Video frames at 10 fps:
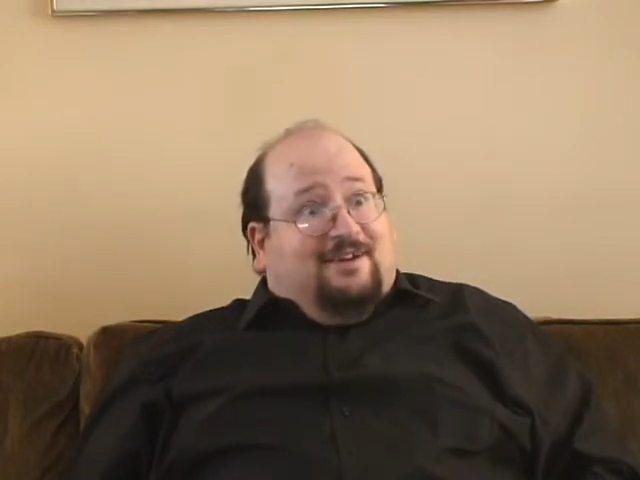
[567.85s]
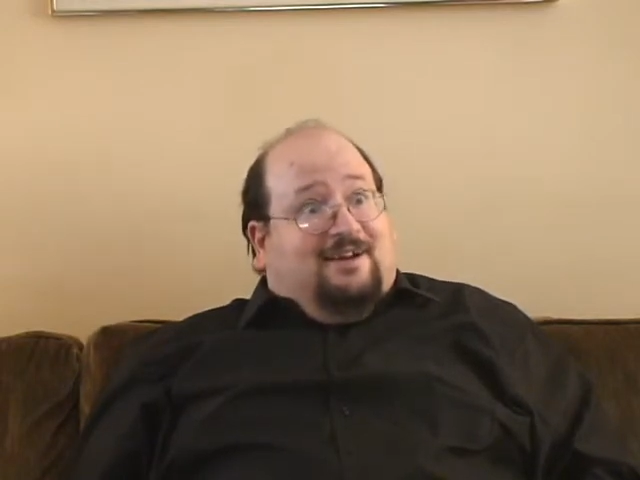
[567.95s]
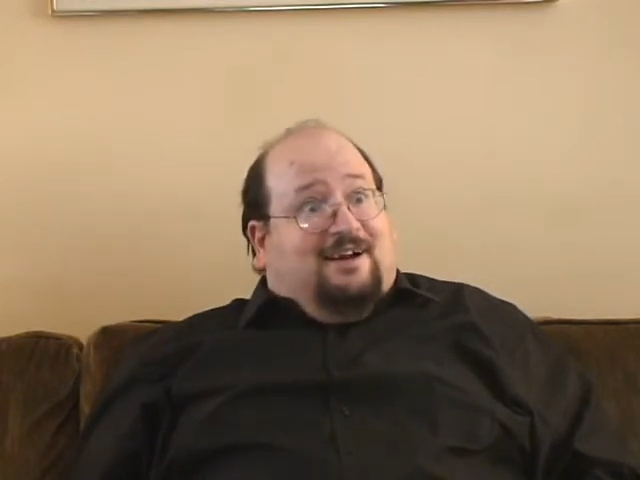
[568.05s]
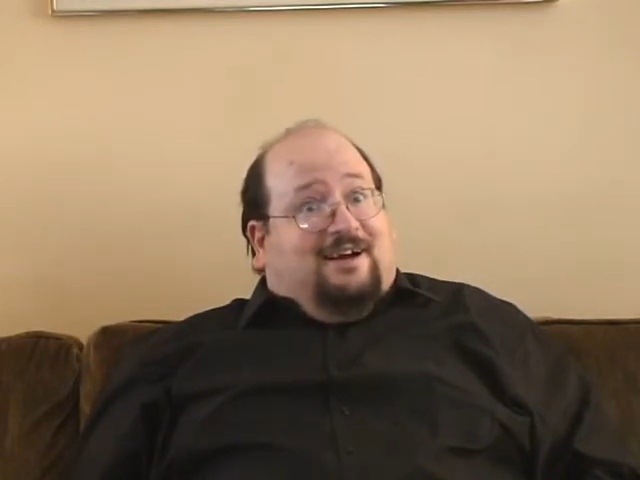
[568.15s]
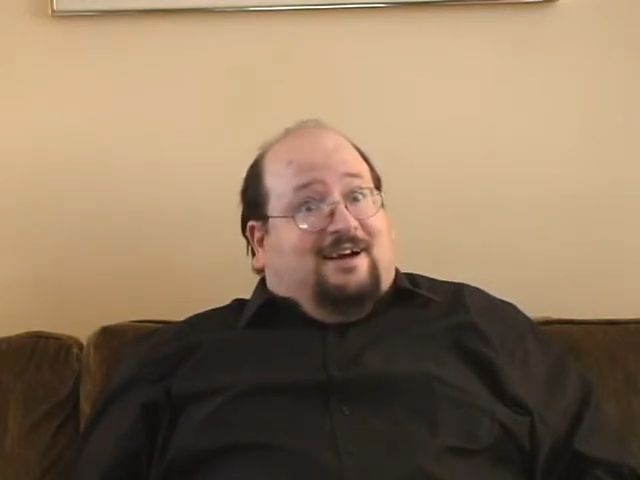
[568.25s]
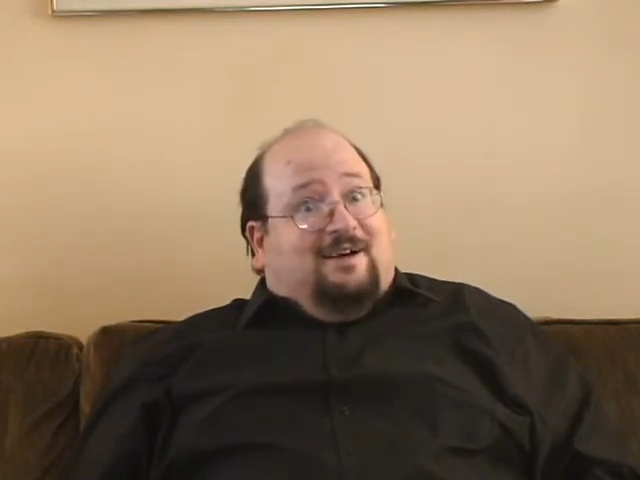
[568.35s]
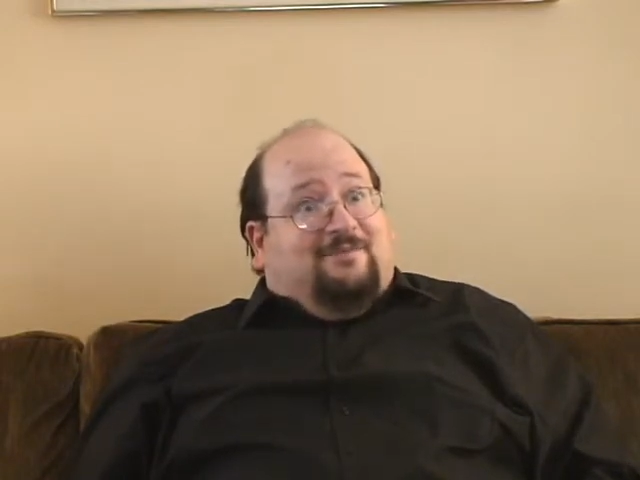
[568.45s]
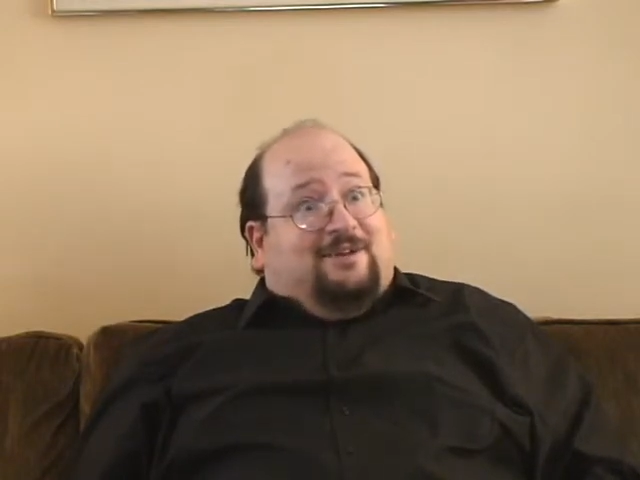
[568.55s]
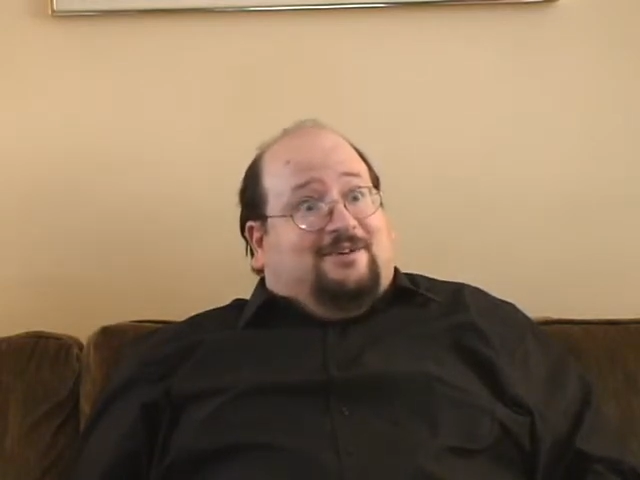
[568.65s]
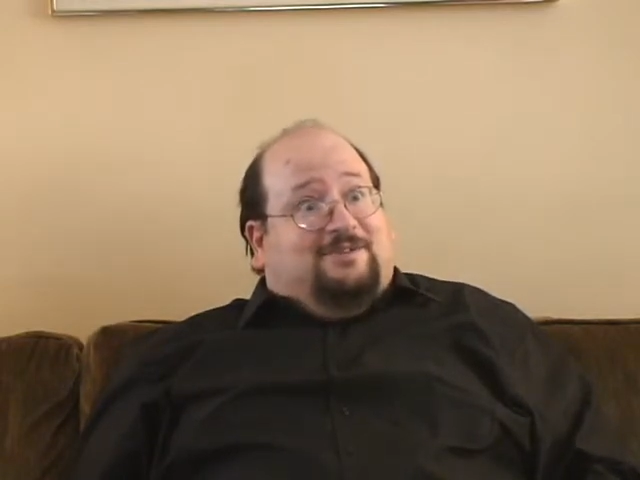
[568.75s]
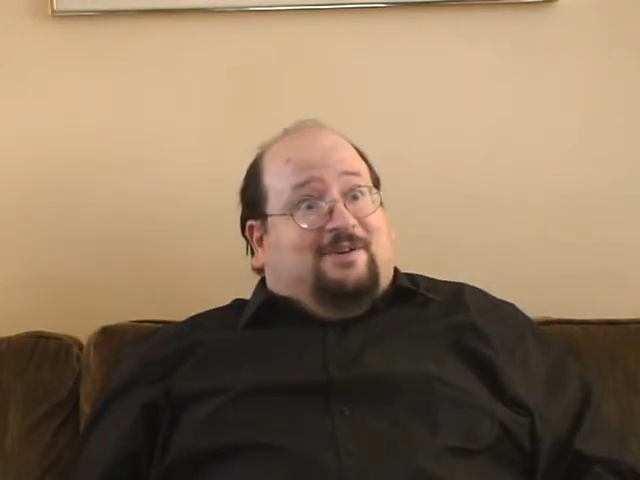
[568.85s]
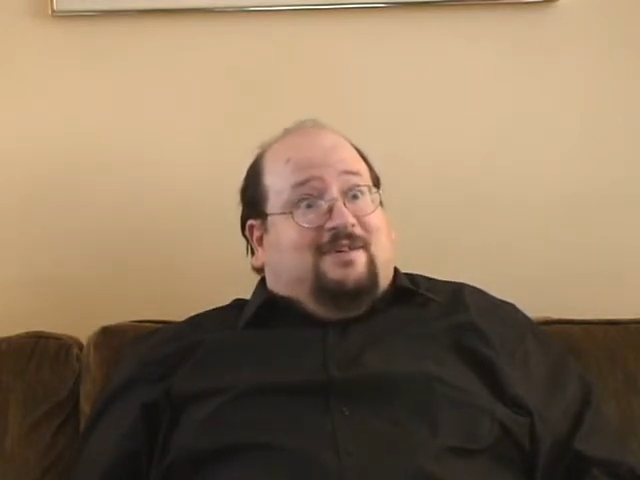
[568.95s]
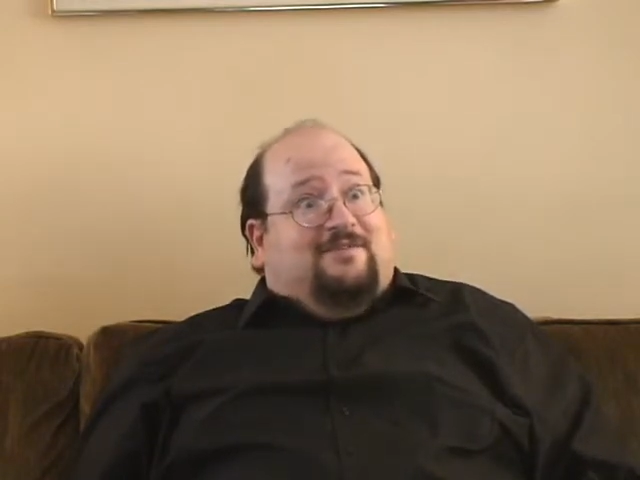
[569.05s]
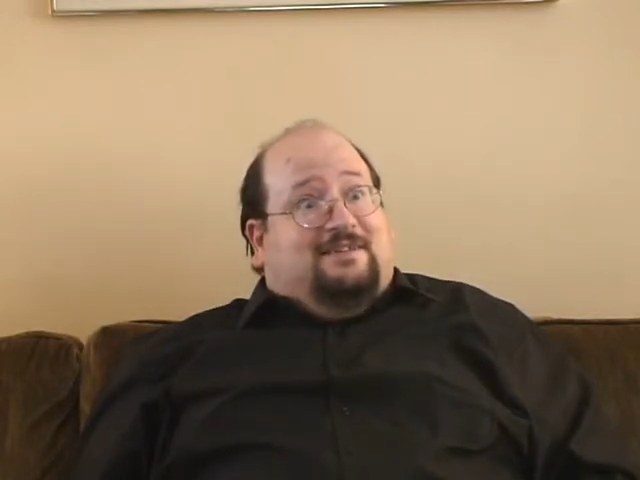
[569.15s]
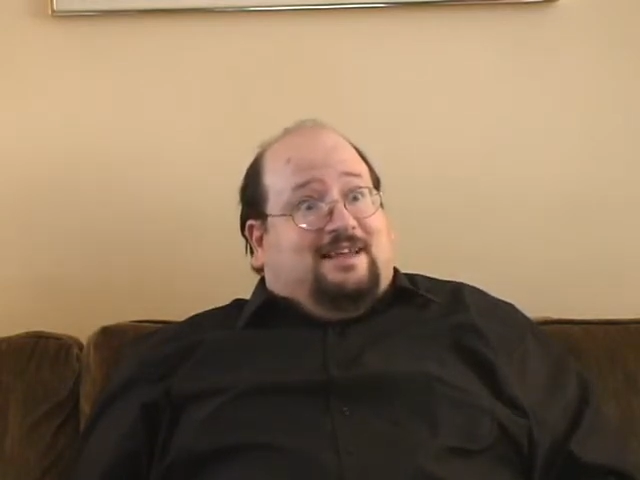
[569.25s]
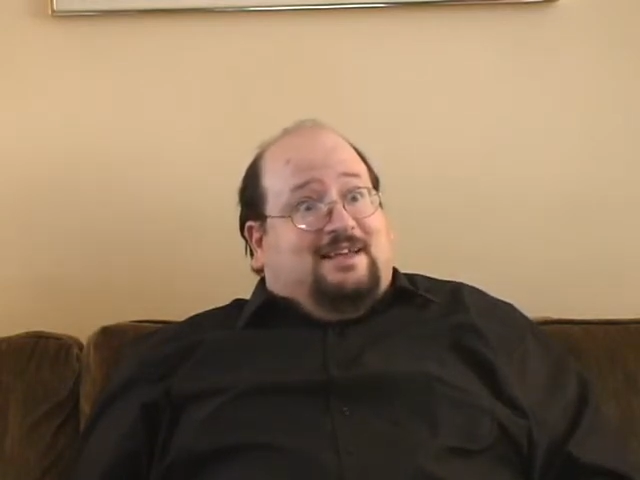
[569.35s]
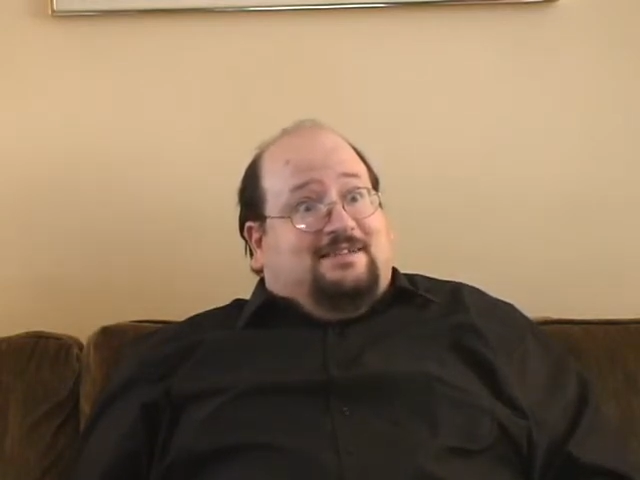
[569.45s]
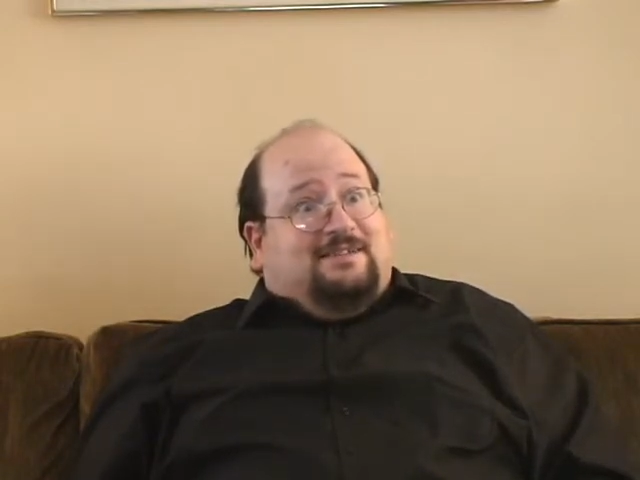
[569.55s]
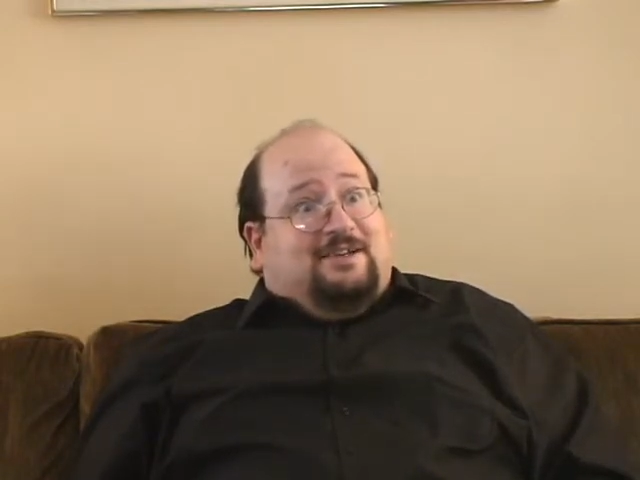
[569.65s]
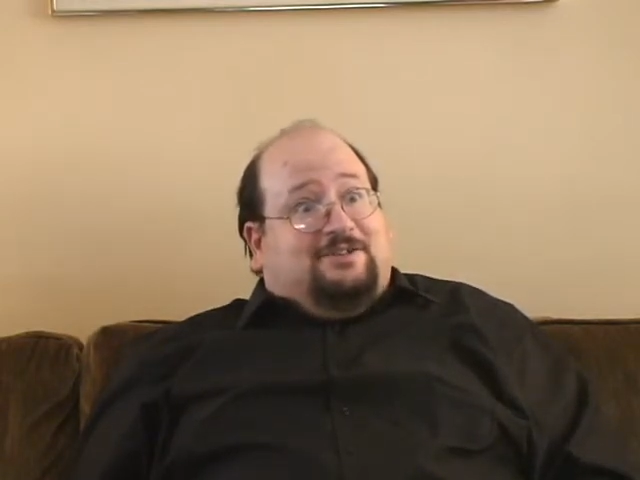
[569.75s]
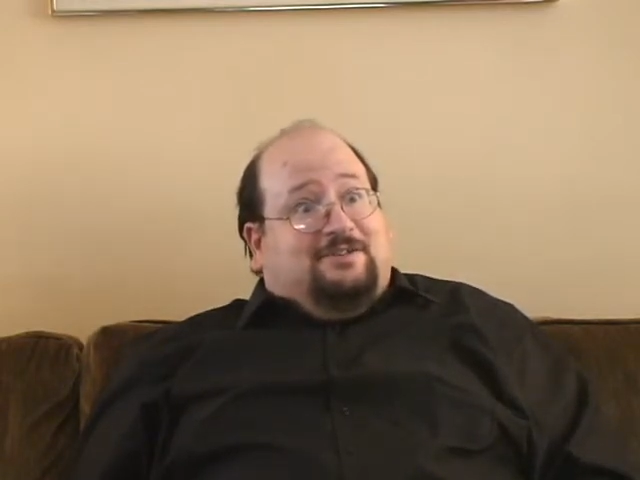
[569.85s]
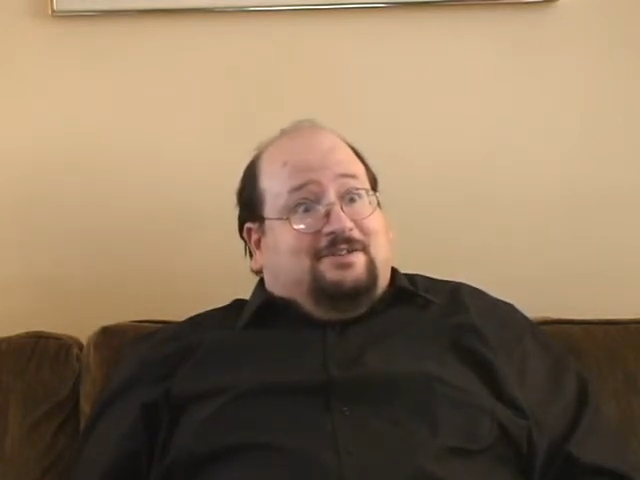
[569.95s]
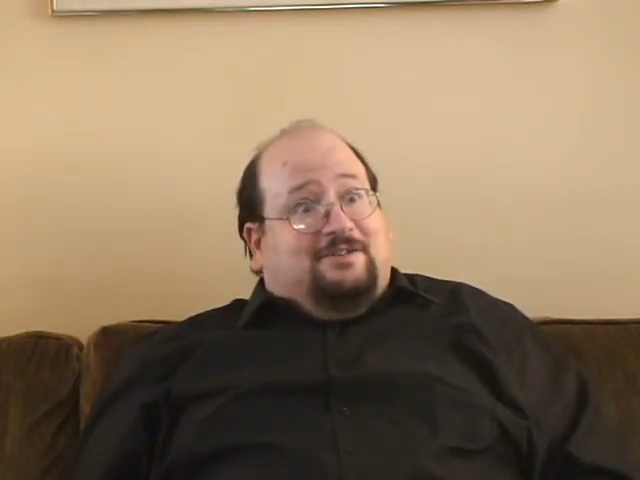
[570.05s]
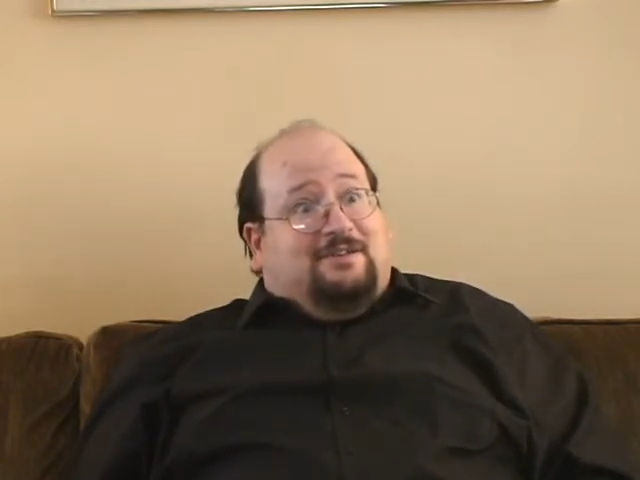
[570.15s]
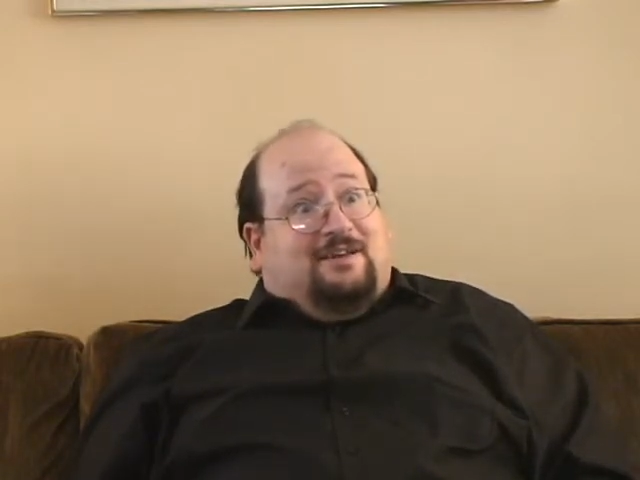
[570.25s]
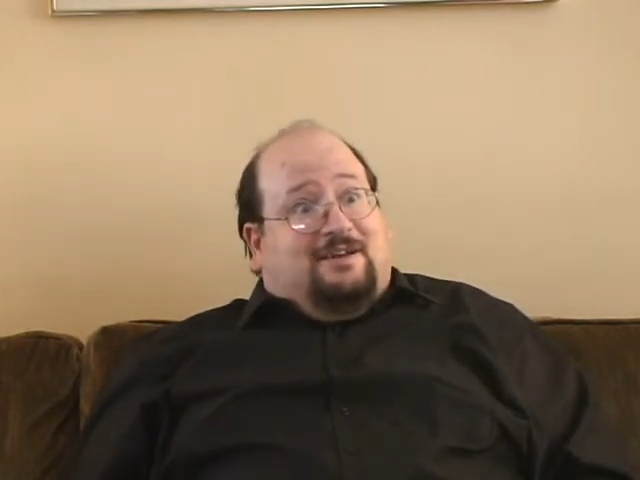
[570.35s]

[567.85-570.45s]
because you have day session